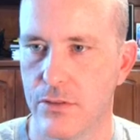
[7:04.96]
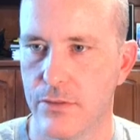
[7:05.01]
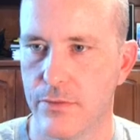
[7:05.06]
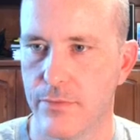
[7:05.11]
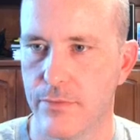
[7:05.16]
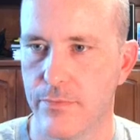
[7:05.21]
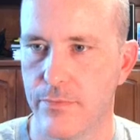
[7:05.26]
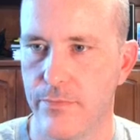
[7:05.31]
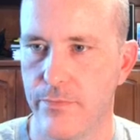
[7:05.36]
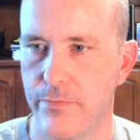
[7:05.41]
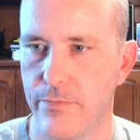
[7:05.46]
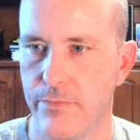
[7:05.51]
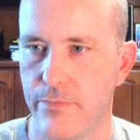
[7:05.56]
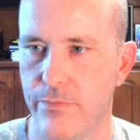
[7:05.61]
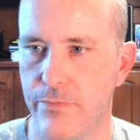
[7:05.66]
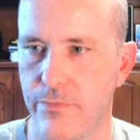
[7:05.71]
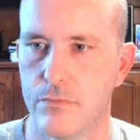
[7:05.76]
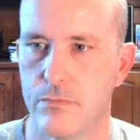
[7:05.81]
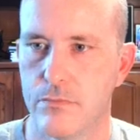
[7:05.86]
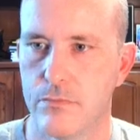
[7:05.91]

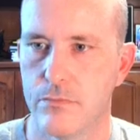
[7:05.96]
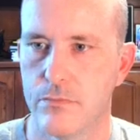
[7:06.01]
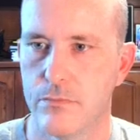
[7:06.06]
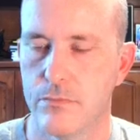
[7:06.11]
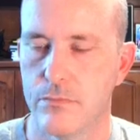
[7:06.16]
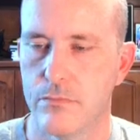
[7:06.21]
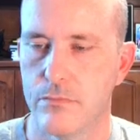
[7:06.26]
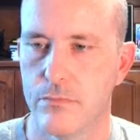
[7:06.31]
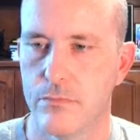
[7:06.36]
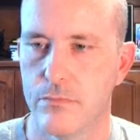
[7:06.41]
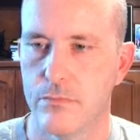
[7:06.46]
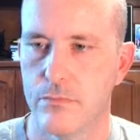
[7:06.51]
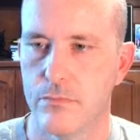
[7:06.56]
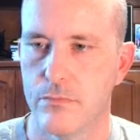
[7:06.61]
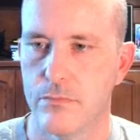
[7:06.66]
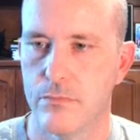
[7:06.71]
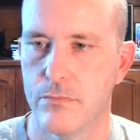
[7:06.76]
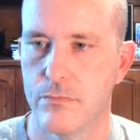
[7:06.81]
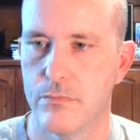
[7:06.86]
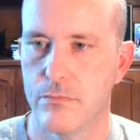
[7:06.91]

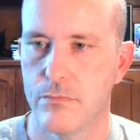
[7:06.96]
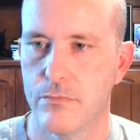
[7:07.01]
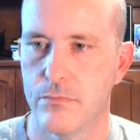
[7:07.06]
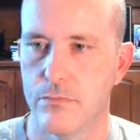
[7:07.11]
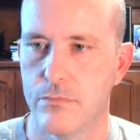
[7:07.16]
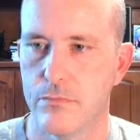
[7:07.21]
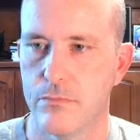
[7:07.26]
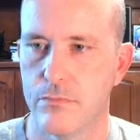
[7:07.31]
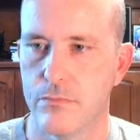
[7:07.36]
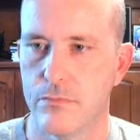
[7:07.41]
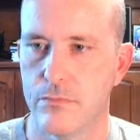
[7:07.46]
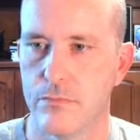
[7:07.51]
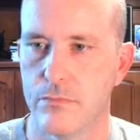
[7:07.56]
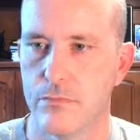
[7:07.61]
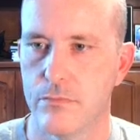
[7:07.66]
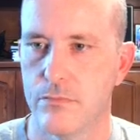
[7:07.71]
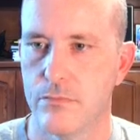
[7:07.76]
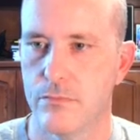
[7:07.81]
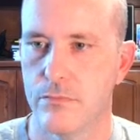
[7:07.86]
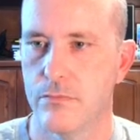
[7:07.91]

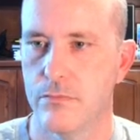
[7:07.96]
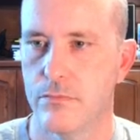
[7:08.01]
[no speech]